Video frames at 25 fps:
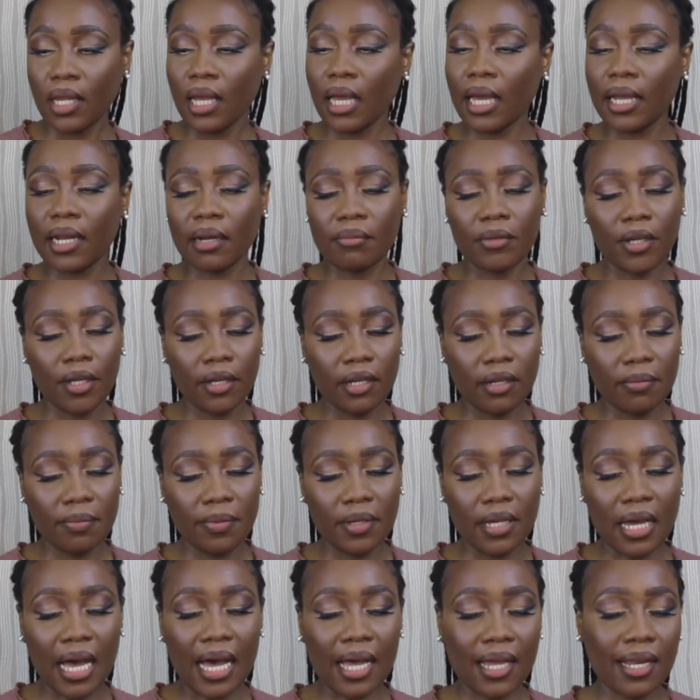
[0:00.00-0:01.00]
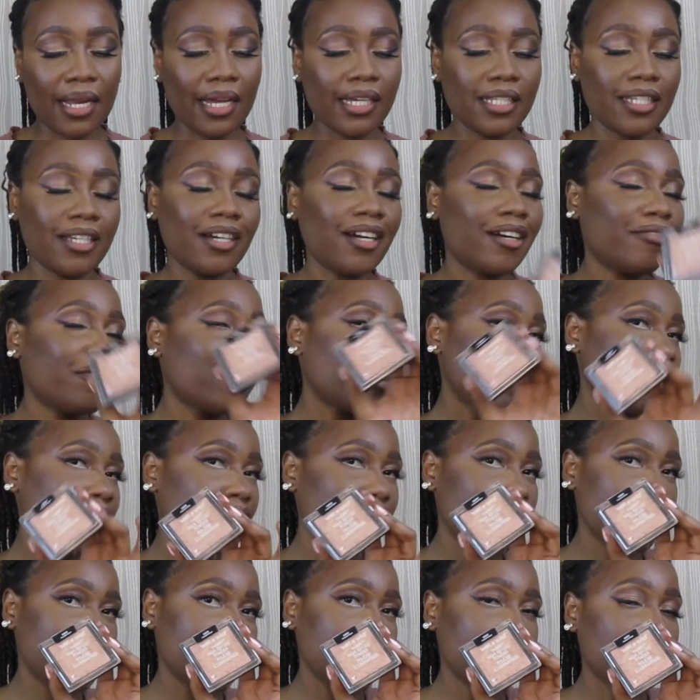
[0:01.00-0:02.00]
and I'm going to be highlighting, of
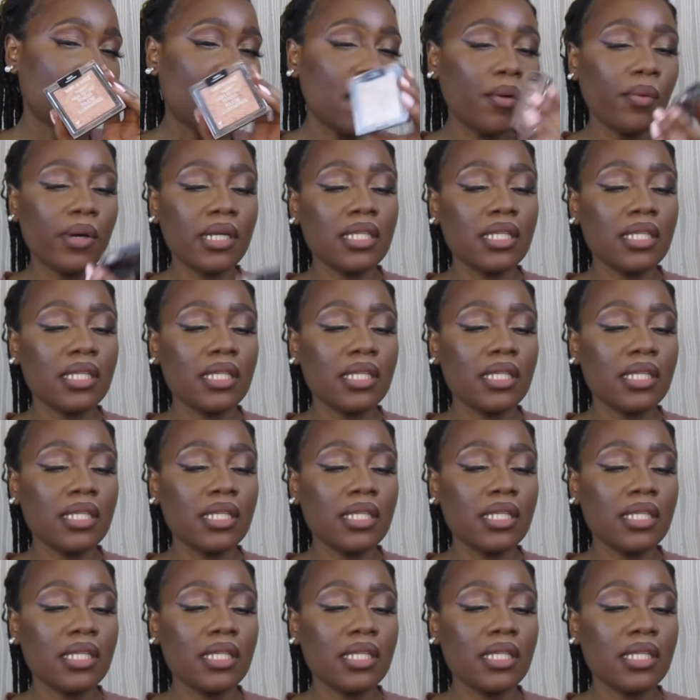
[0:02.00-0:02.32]
course, using my